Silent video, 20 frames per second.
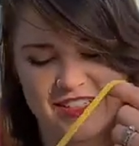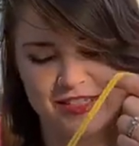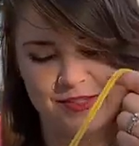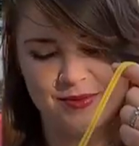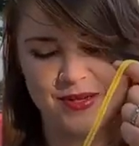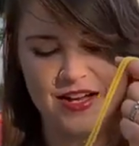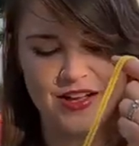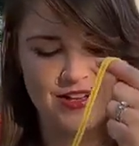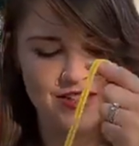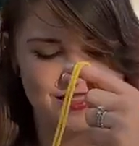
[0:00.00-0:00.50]

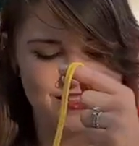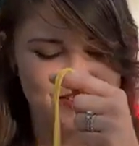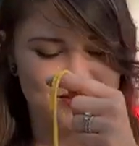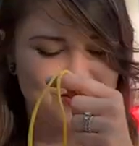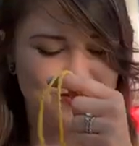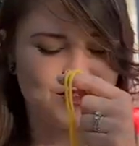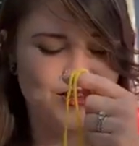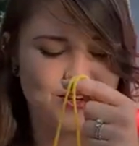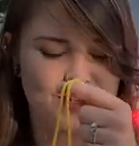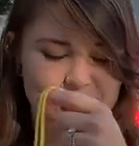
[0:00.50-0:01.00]
smell in so
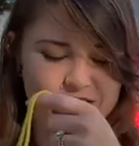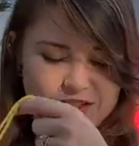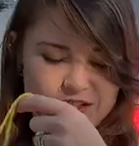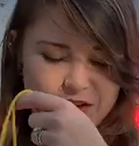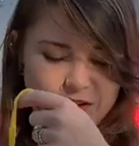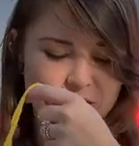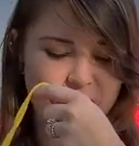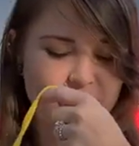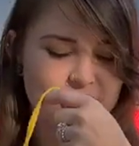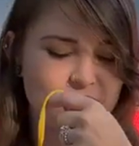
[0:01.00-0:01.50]
long.
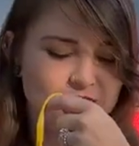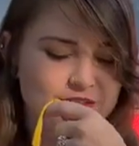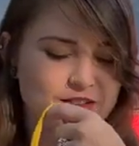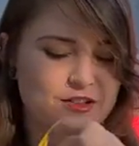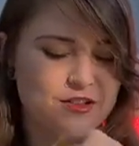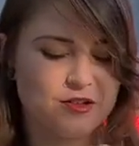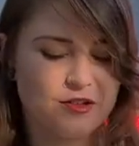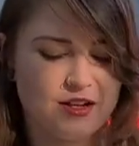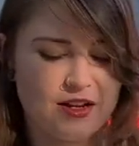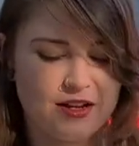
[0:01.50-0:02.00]
So
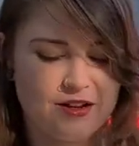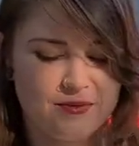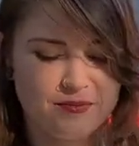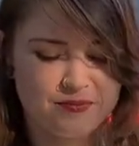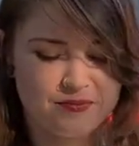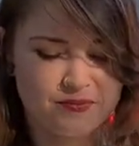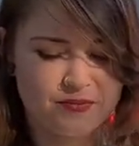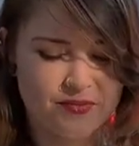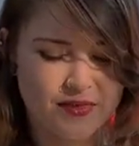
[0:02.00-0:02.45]
little um,